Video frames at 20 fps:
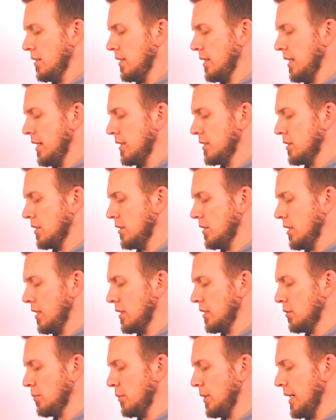adds, of
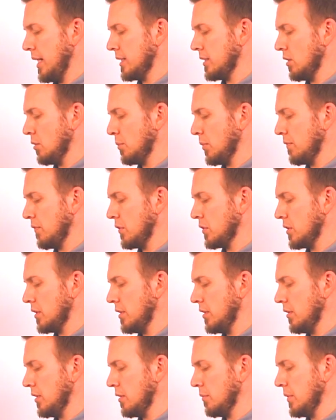adds a little more
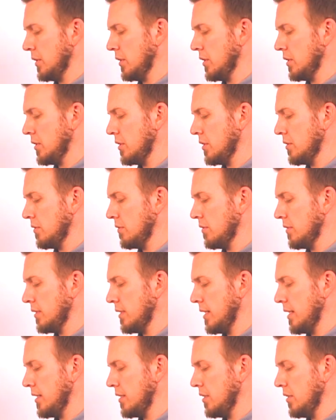versatility what you can do. And
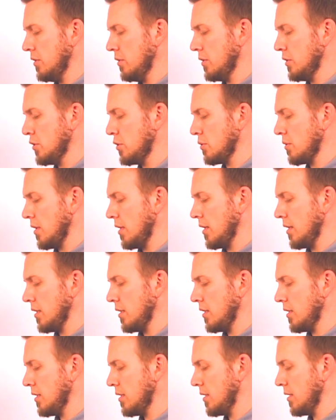then you can draw